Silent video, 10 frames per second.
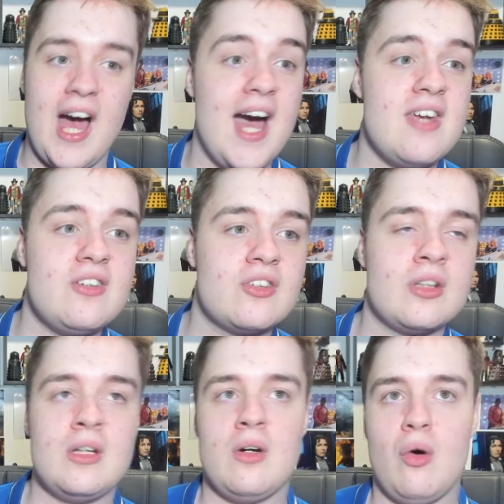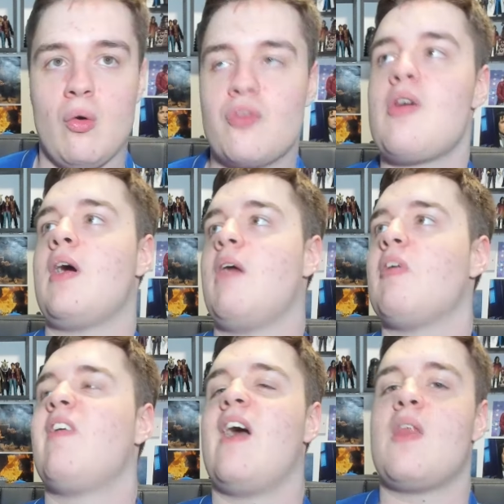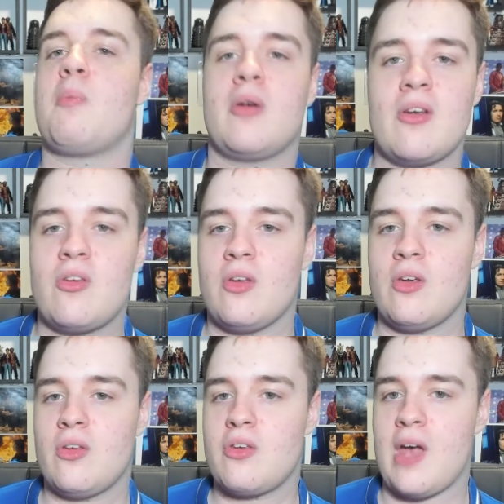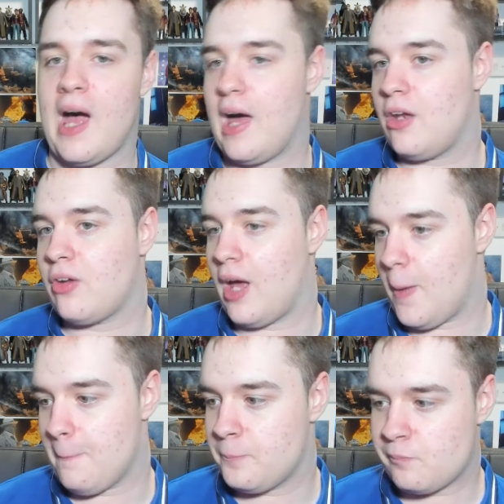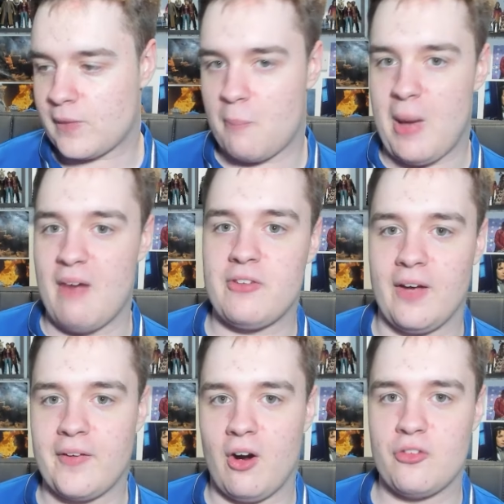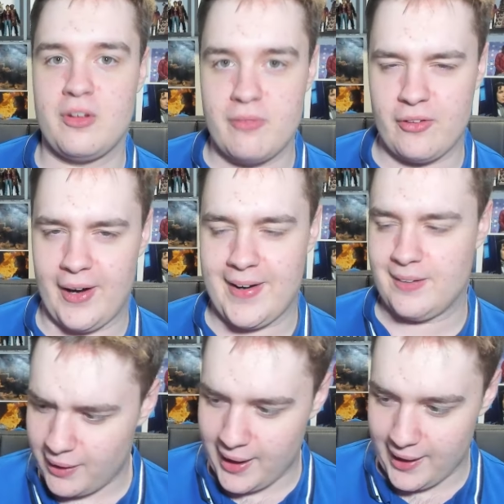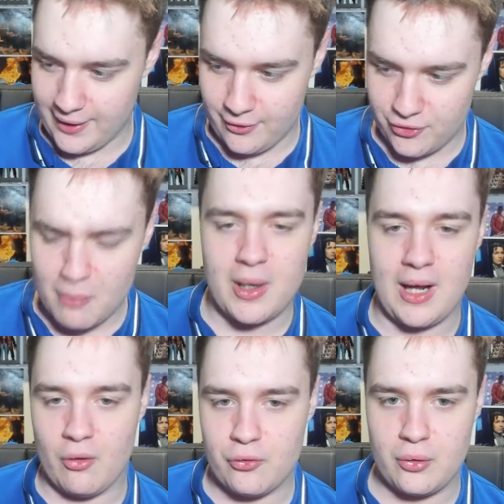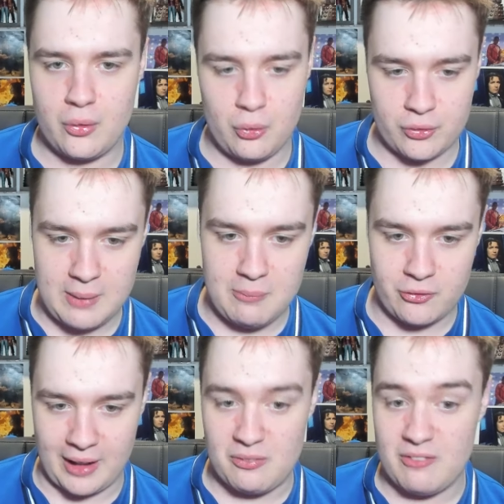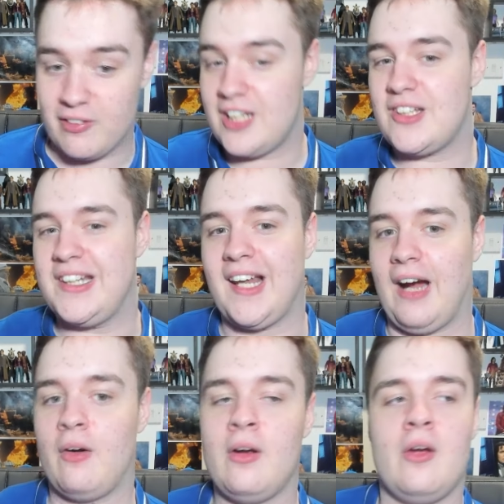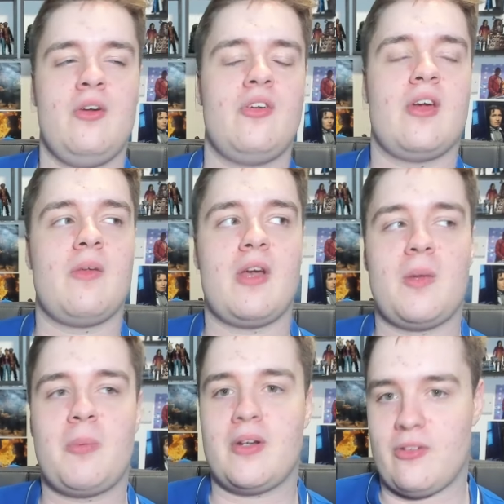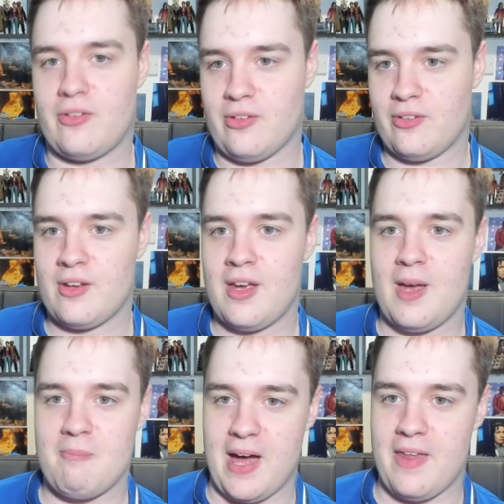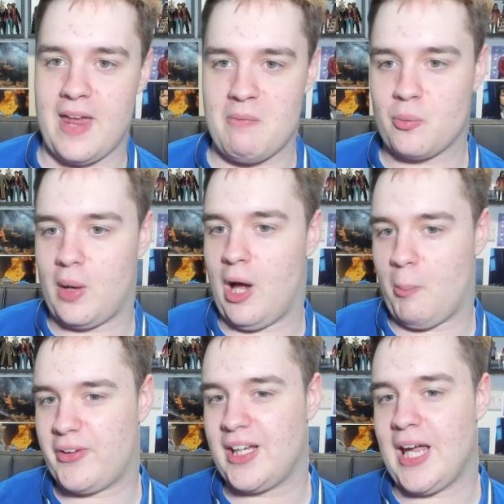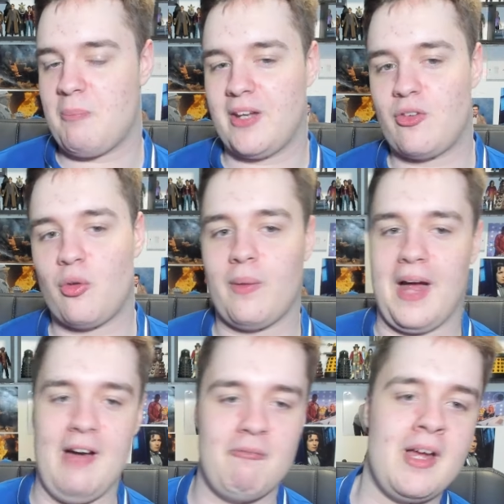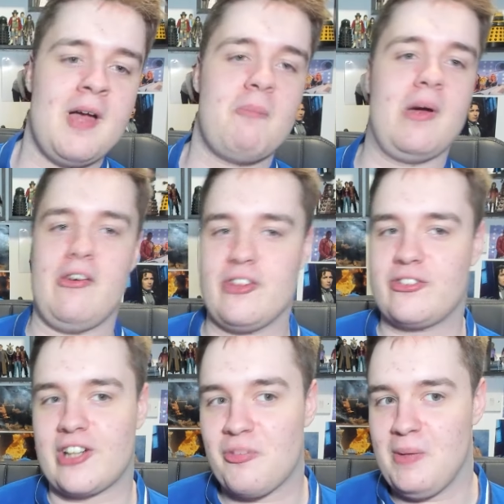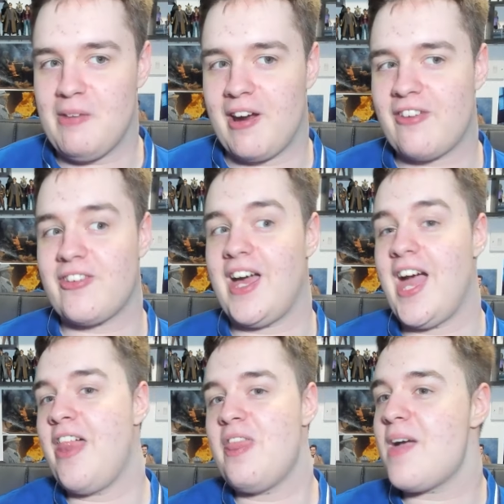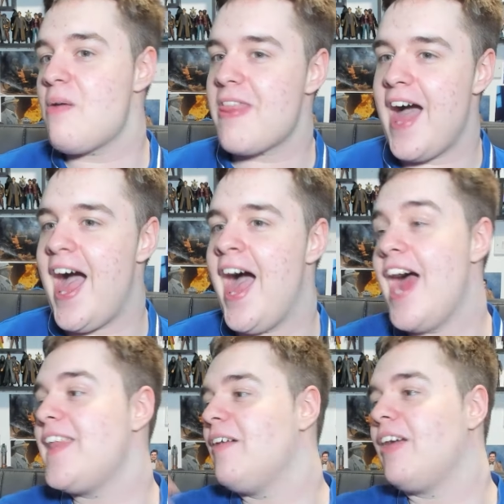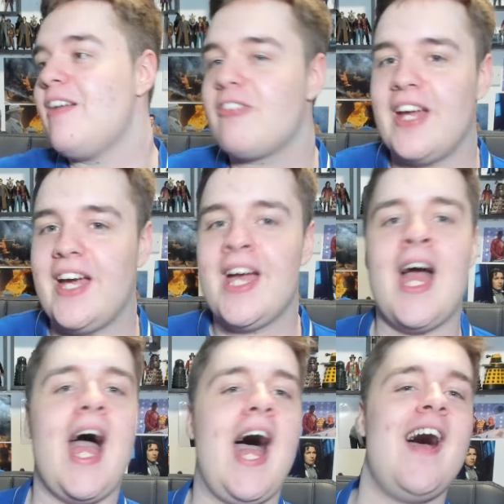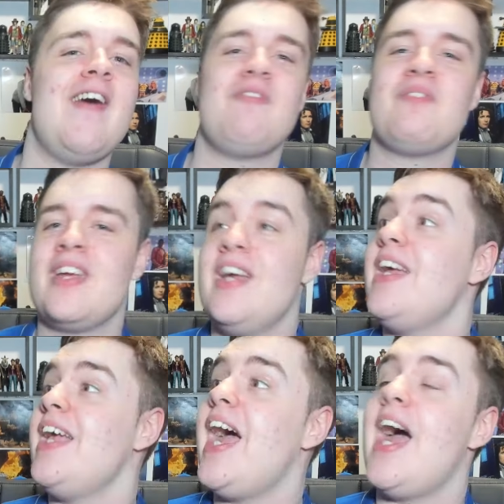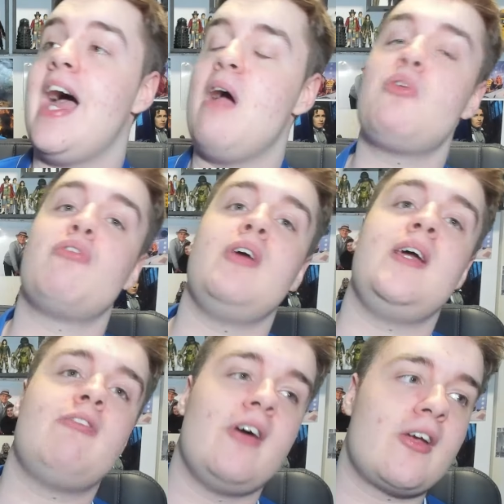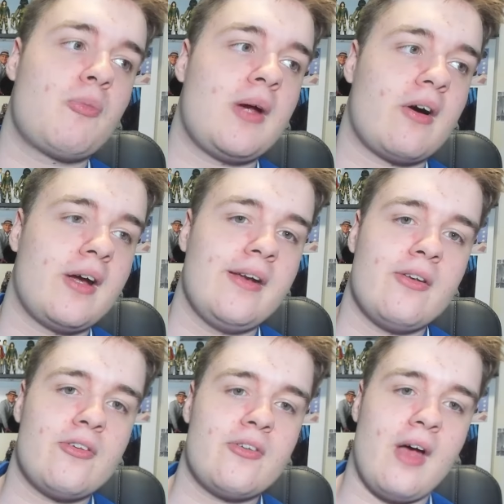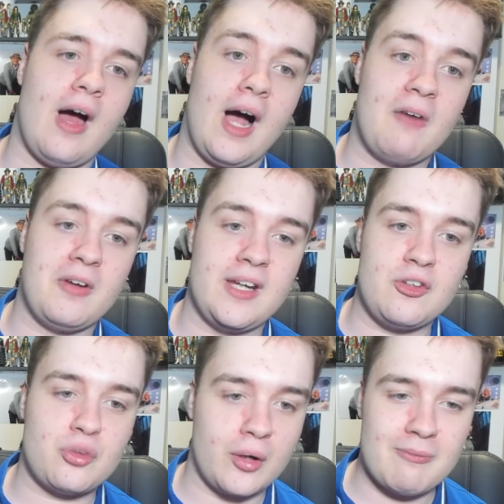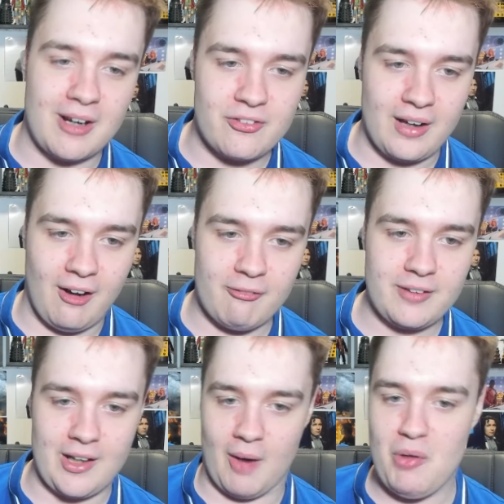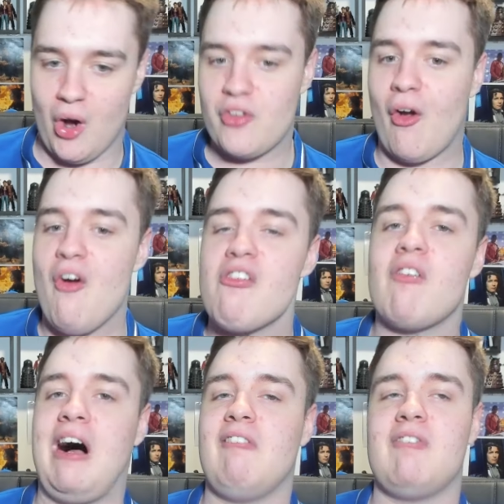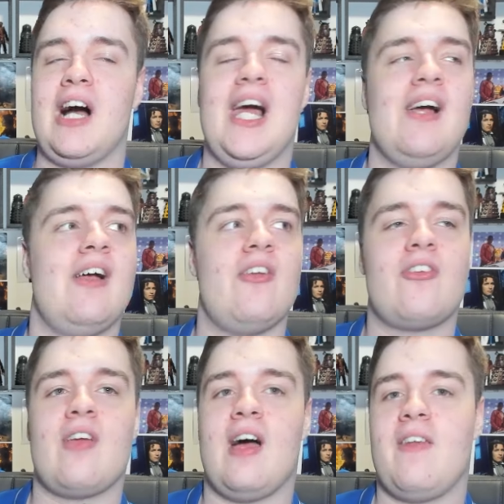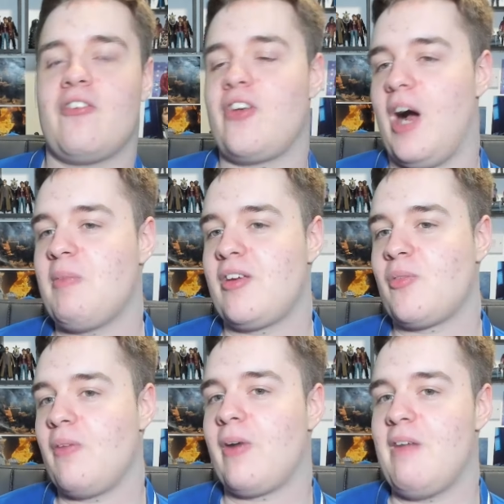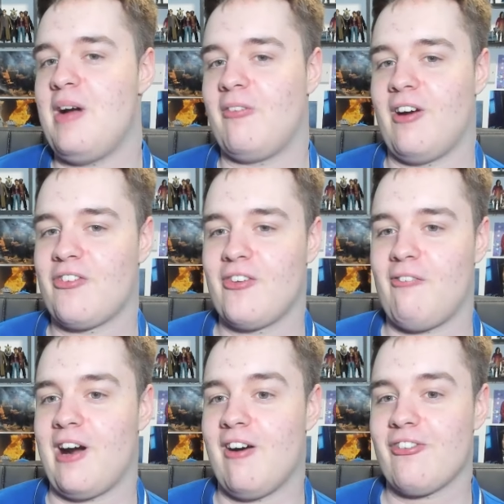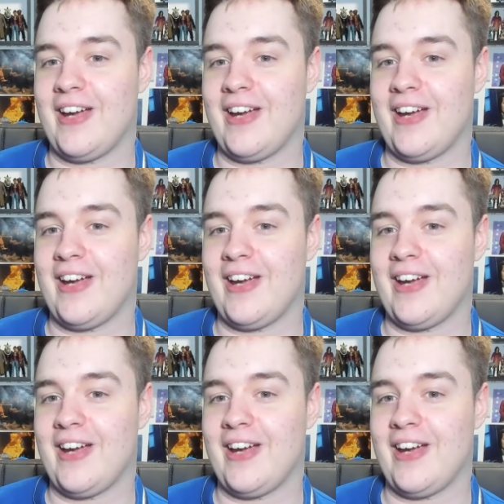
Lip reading: and also a couple of the other producers, and Pam Down, the costume designer, and someone else whose name escapes me, Biggie D. Lau, who's another one of the producers, met them as well, but didn't get pictures with them. But just trust me when I say they were there and they were lovely. Yeah, it was a really fun experience. I really enjoyed myself. You know, I'm not as overwhelmed by it as the Star Beast one where I met Russell, where I was like,